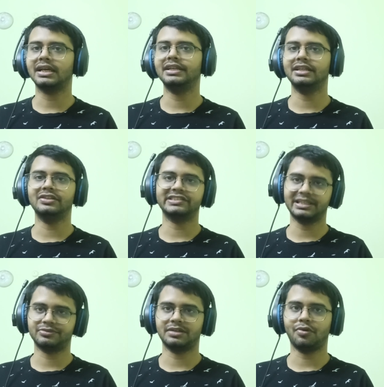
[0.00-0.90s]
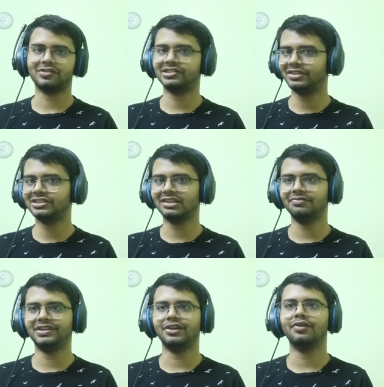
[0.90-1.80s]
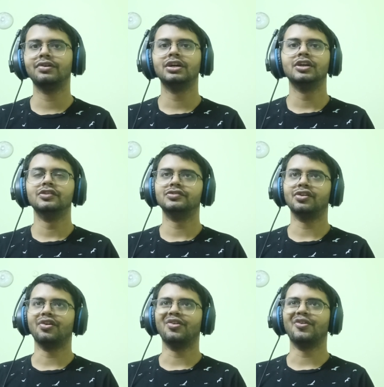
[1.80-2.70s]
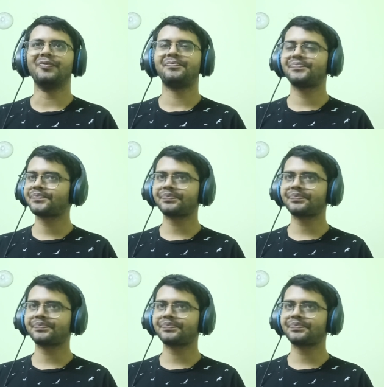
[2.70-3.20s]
in the description box the original video so